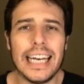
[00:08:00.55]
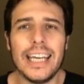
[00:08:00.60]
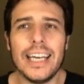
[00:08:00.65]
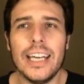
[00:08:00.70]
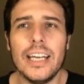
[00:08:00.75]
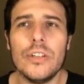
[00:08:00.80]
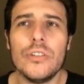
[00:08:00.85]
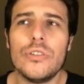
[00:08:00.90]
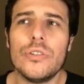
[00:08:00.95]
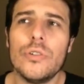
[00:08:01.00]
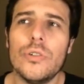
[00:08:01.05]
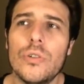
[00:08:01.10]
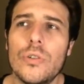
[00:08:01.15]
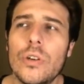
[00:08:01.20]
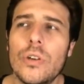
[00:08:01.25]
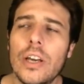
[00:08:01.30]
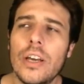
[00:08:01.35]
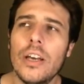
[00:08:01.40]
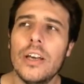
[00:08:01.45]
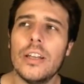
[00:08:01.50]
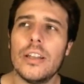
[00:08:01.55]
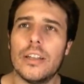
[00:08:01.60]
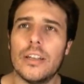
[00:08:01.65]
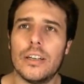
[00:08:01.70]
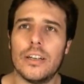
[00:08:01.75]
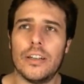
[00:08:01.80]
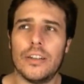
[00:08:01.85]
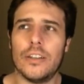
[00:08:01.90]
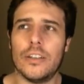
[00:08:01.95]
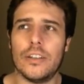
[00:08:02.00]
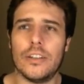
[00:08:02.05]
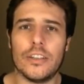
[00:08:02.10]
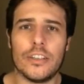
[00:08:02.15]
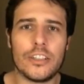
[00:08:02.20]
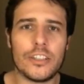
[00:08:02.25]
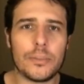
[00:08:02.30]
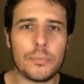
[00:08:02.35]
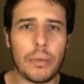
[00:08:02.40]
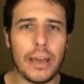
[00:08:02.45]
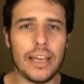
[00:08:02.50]
into the
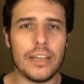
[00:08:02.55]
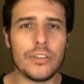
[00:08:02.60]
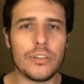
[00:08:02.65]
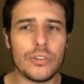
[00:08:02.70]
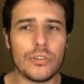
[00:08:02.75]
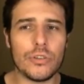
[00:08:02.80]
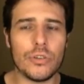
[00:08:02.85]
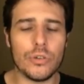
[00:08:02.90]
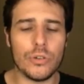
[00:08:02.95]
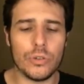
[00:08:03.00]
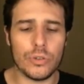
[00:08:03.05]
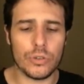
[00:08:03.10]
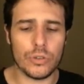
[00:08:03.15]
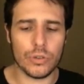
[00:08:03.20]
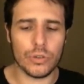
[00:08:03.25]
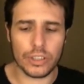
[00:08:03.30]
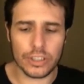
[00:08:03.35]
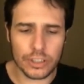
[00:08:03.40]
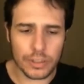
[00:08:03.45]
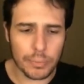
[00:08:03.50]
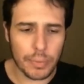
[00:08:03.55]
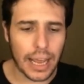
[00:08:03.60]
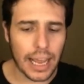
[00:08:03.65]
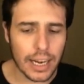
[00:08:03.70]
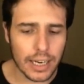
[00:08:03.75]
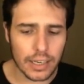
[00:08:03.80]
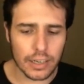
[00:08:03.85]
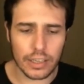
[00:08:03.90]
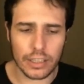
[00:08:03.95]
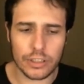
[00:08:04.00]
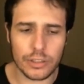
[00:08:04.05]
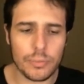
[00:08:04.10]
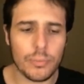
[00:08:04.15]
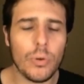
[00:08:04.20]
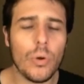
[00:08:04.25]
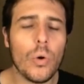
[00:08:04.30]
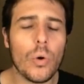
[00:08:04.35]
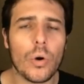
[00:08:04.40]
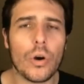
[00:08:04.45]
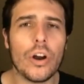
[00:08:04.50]
space to expand and
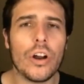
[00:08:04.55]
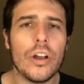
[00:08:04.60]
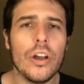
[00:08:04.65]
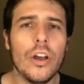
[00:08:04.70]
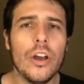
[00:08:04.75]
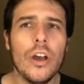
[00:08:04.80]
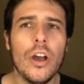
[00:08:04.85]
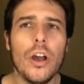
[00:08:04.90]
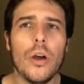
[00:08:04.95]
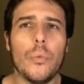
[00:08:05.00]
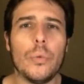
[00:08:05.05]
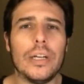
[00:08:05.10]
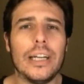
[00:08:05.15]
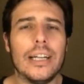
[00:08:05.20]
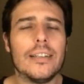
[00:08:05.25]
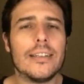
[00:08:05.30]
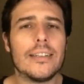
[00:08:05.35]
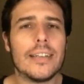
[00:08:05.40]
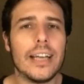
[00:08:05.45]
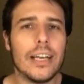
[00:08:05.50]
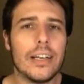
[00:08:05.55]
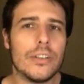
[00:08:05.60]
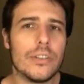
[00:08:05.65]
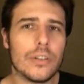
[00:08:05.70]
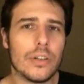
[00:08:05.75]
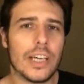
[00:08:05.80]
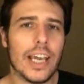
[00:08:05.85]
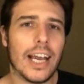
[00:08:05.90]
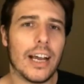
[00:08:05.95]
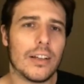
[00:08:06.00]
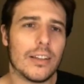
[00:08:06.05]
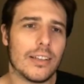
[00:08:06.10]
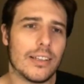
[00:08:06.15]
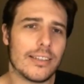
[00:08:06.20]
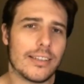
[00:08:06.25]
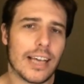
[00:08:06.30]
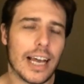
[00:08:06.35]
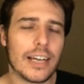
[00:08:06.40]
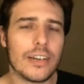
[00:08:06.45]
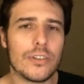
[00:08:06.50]
explore, we need to take into account that
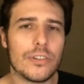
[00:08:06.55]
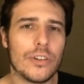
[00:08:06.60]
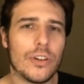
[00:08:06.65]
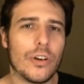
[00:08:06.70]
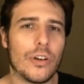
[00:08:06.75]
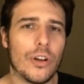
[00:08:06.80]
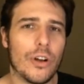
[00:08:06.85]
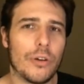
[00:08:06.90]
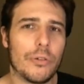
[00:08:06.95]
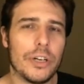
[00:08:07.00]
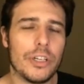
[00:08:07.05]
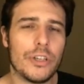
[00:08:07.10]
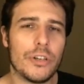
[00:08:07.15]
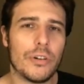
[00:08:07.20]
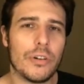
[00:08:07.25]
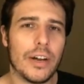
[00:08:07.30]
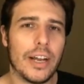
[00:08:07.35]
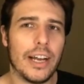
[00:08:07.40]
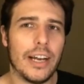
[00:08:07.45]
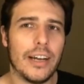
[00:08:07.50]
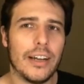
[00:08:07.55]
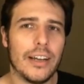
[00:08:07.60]
Saturn's going to go retrograde,